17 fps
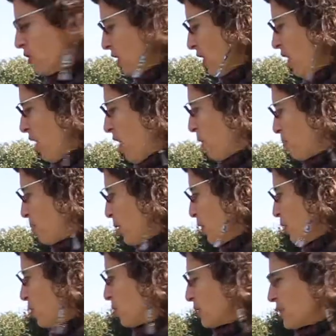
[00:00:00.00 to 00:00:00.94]
the
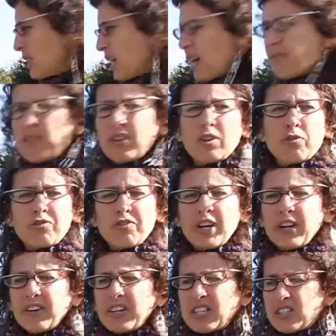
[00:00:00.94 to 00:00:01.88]
compost. They have
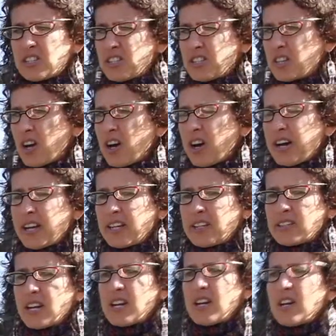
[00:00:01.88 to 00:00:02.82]
various
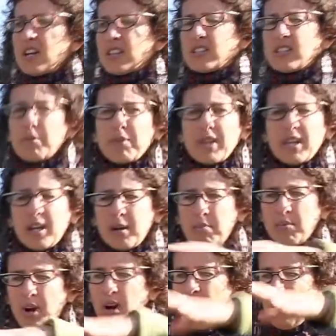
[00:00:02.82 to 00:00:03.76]
designs. Some of
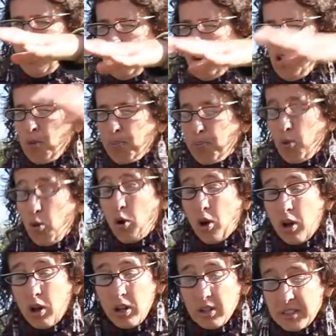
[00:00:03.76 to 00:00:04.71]
them are
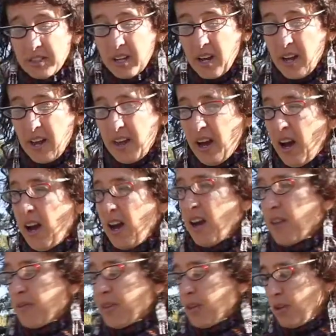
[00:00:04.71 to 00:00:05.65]
balls
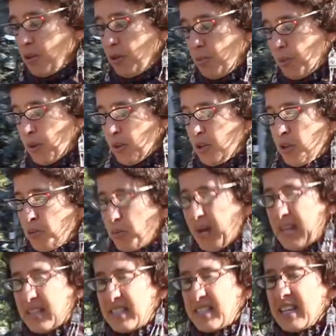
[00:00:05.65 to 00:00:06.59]
that you put your
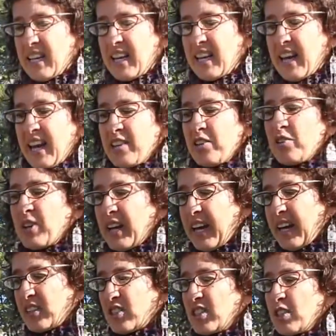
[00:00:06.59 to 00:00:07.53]
waste in, and you could
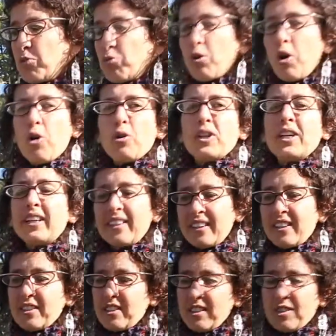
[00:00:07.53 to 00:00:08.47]
actually roll it.
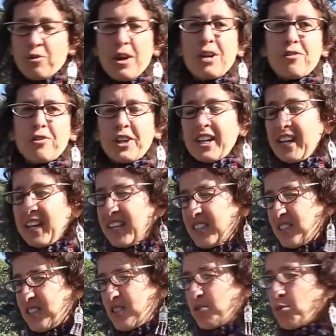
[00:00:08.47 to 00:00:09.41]
It's great for
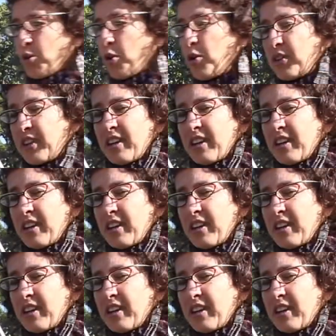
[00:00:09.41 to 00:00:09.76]
kids to roll the